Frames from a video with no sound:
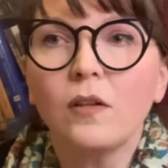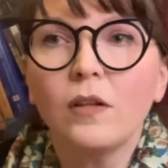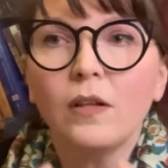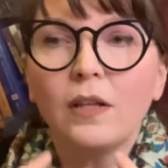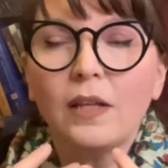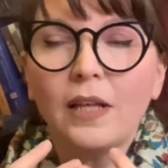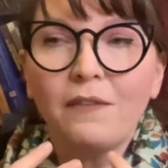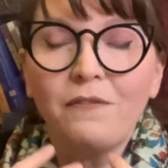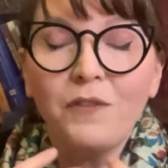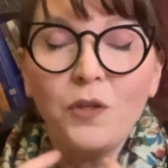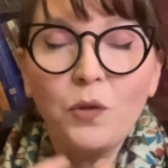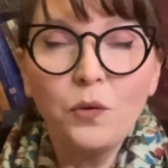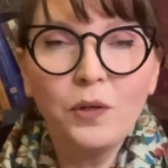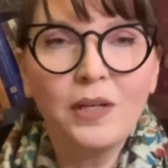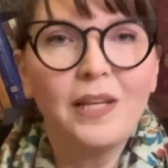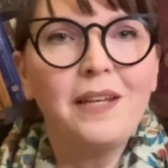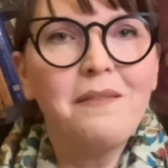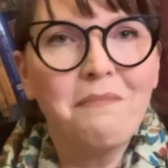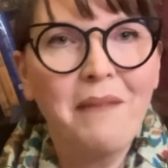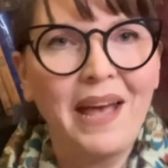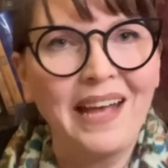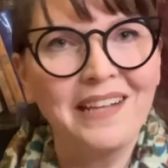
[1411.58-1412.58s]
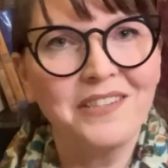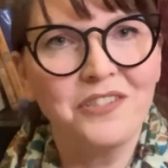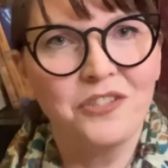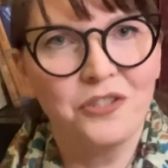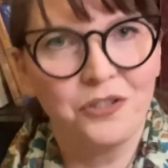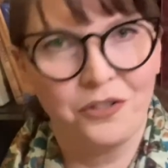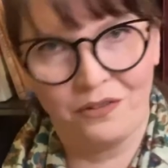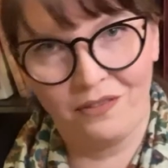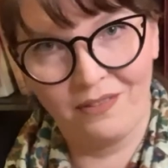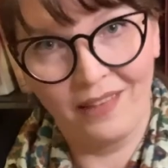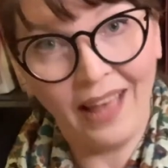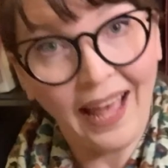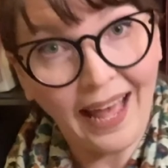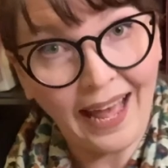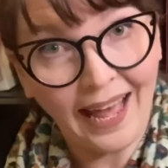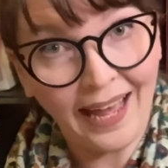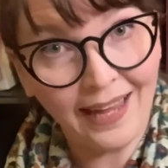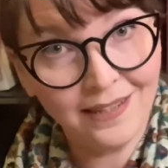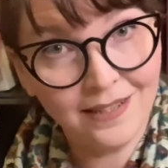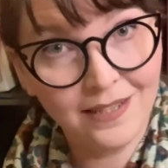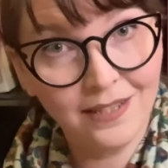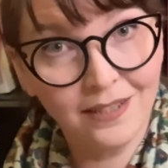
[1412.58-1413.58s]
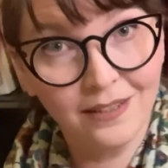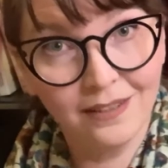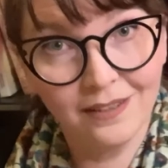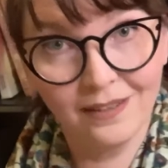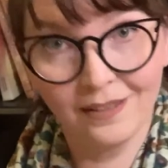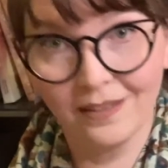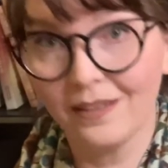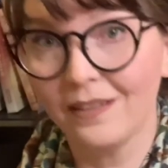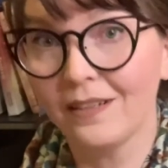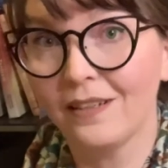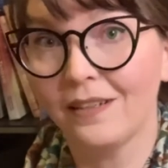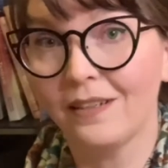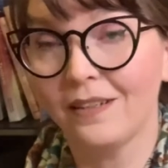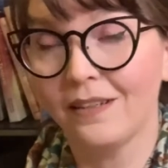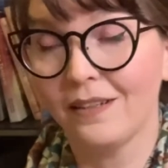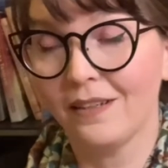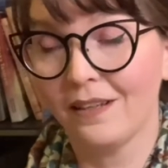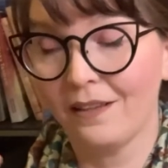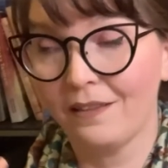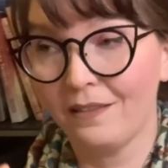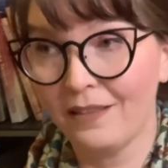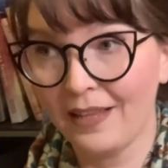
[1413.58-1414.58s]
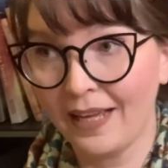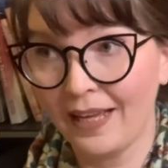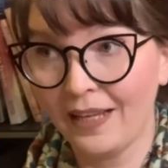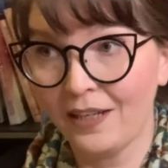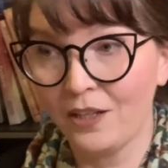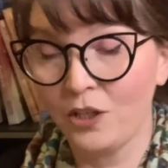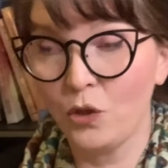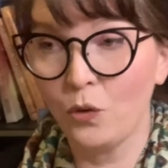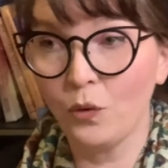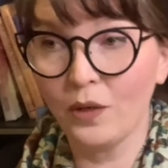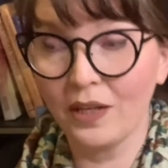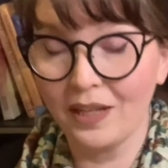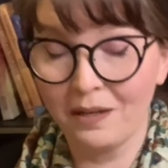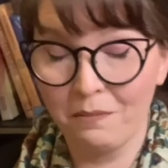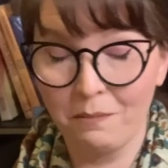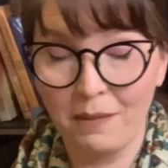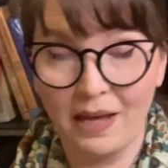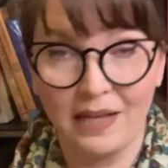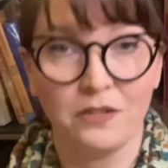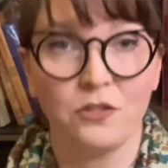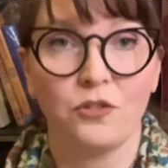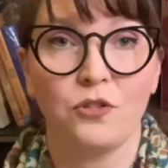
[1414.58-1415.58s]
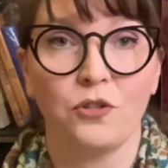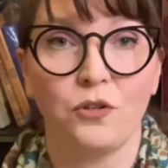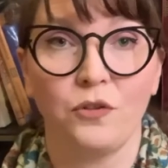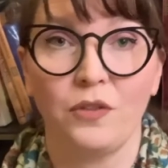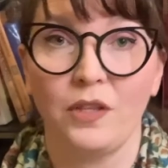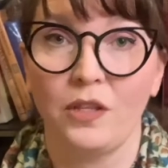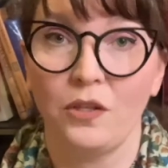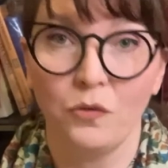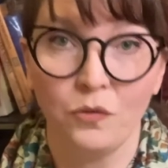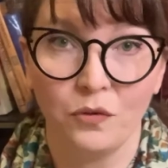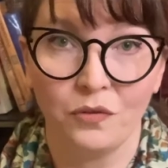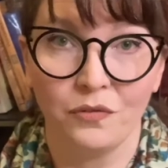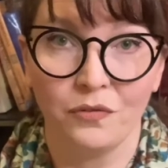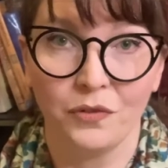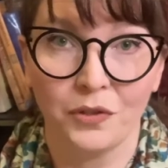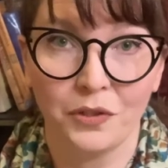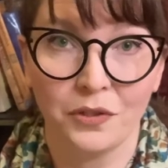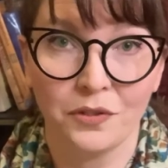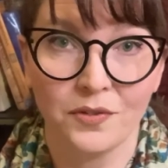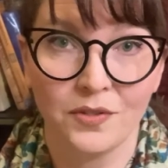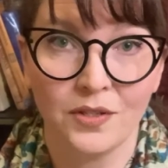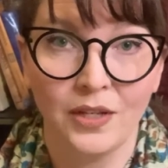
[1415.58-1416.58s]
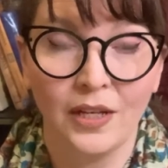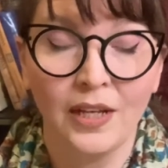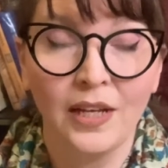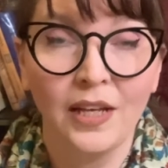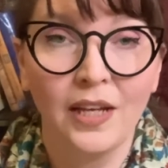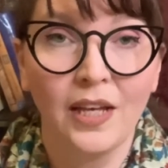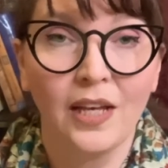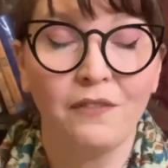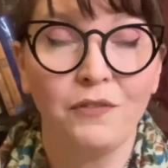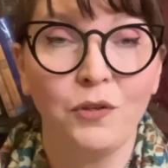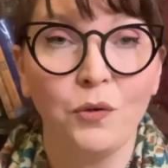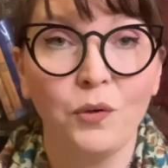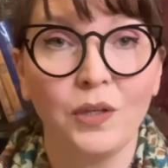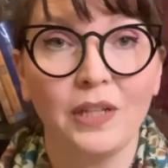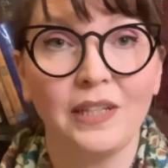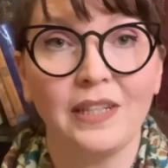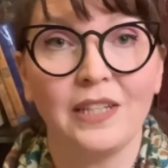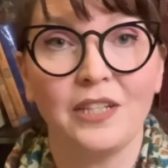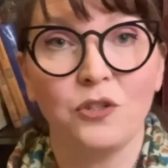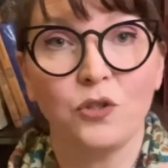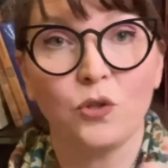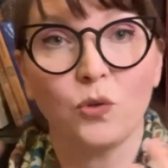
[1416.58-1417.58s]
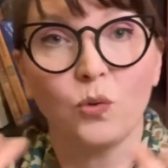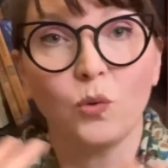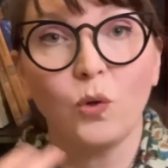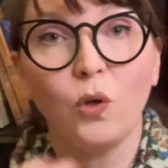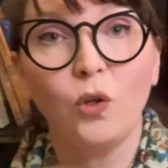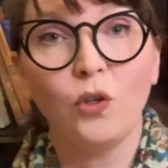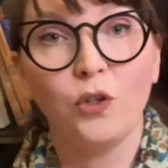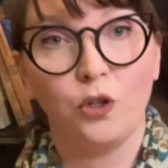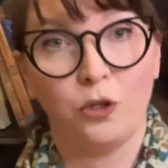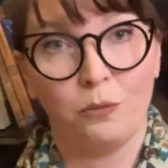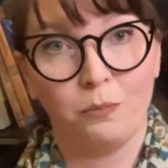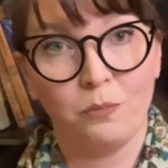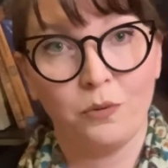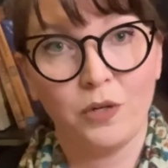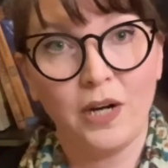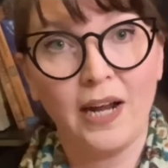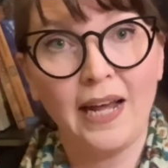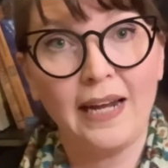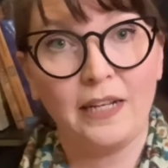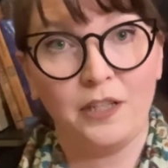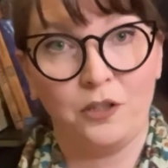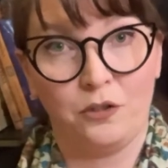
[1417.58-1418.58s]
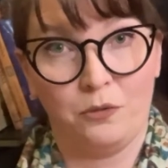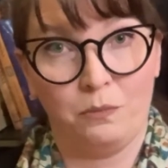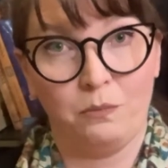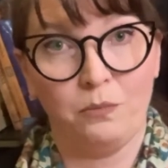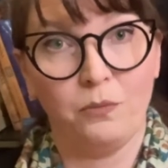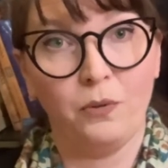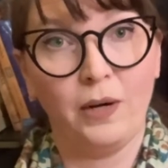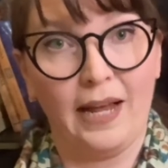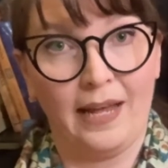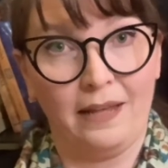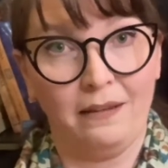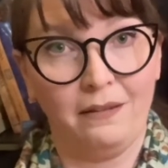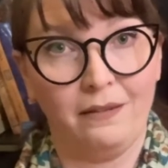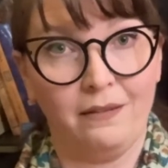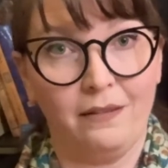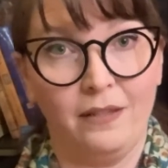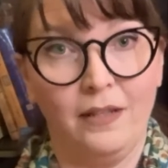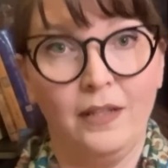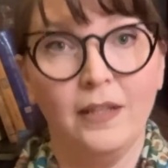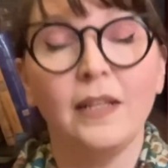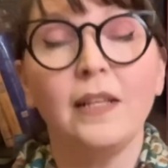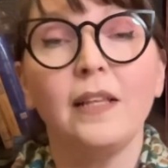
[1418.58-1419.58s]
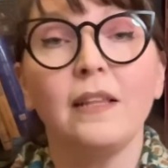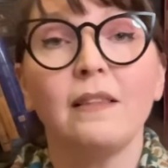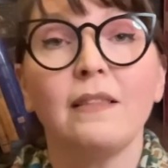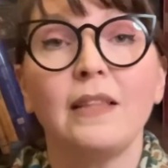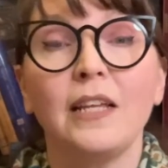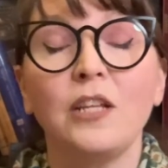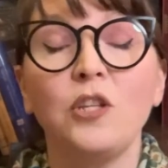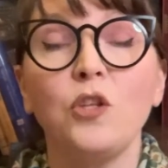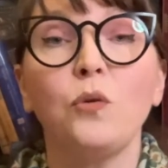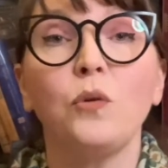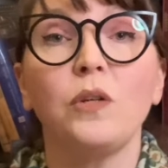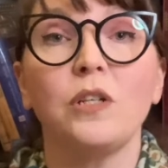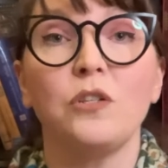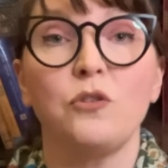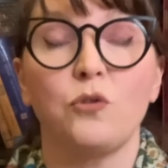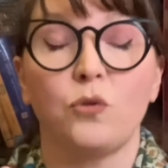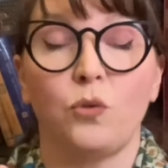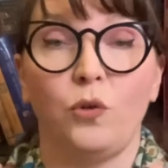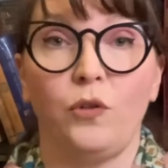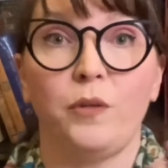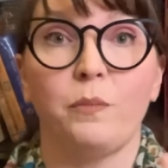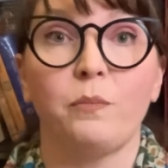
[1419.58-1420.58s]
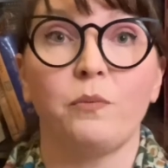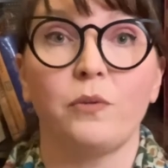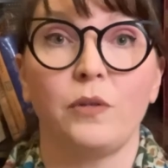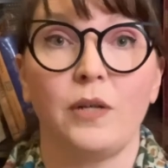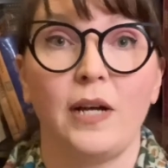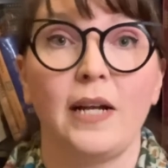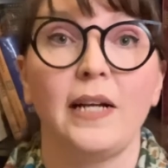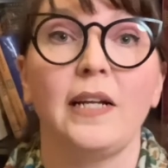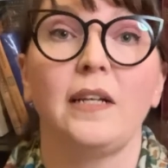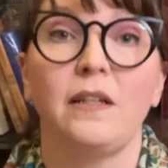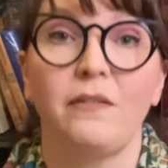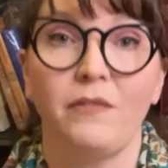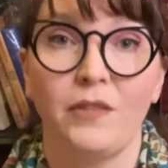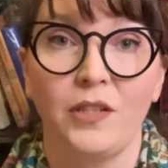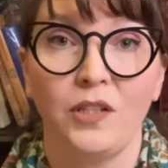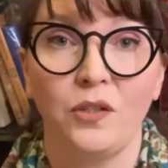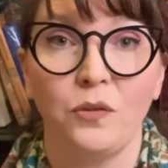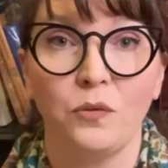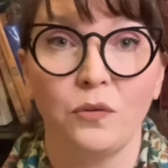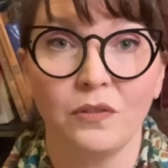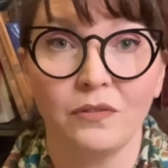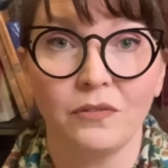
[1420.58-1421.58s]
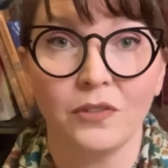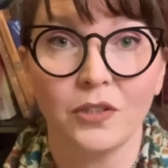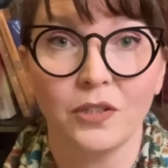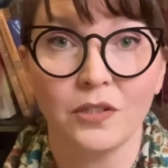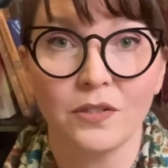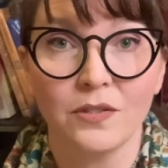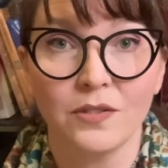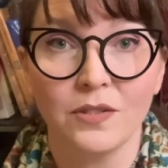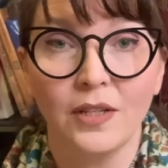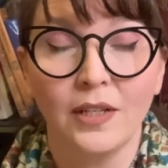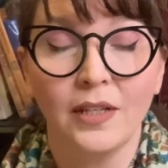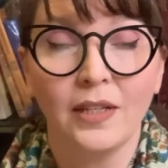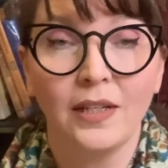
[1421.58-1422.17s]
If you can master that, then you can master the universe. If you can control your prana, your breath, then you control the prana of the universe.